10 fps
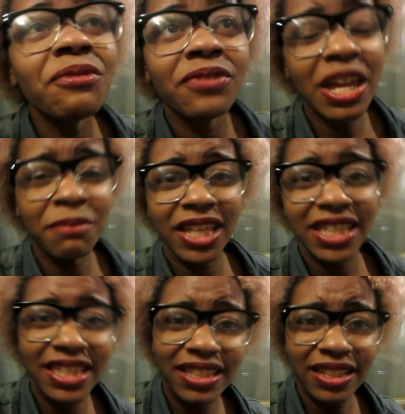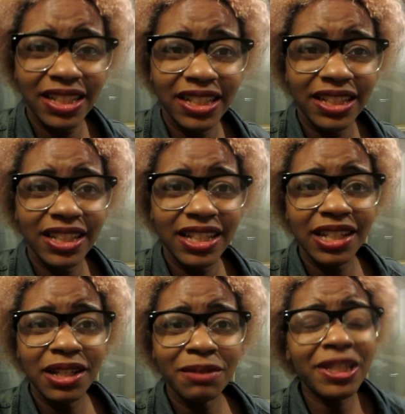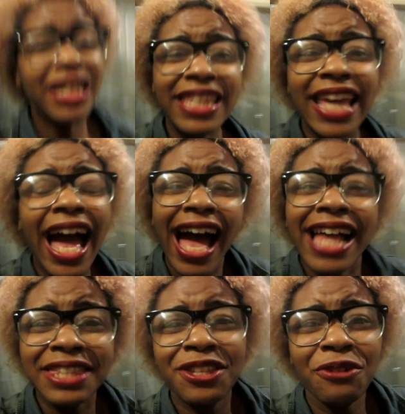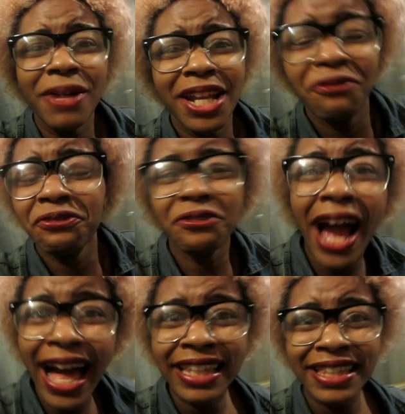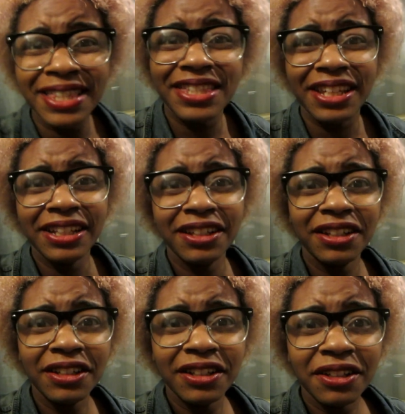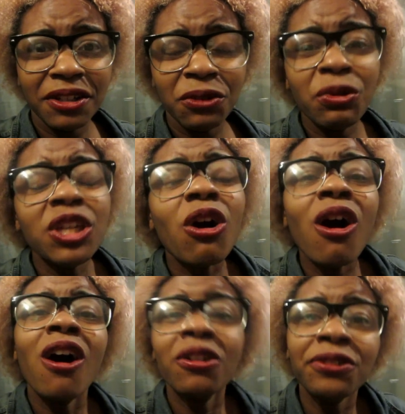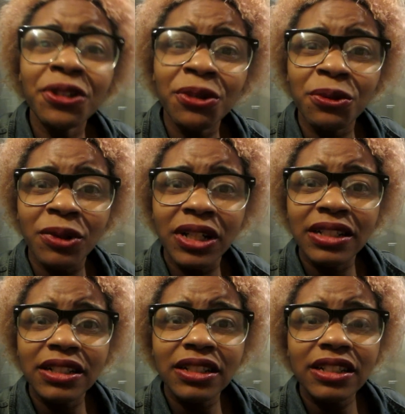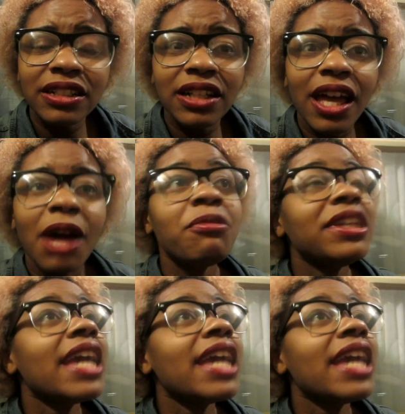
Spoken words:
famous. Because he has too many friends. We all do. And we